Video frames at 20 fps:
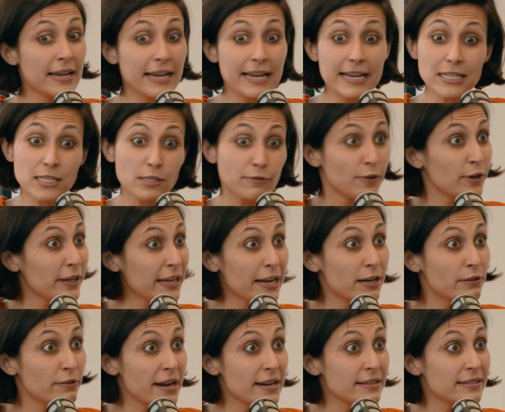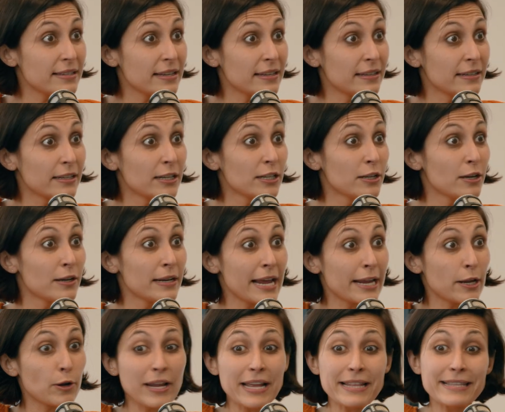is fucking crazy,
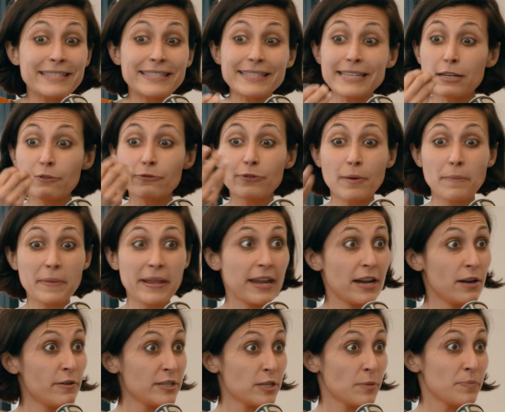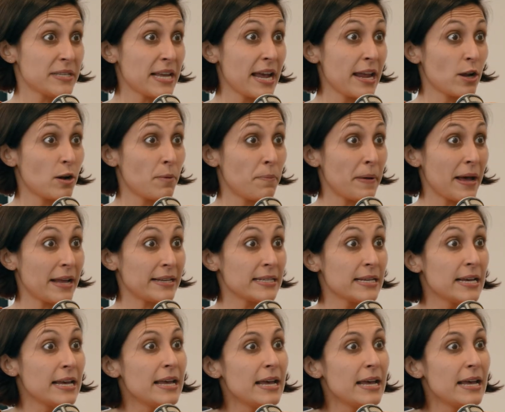you can see it from here, he's a psychopath.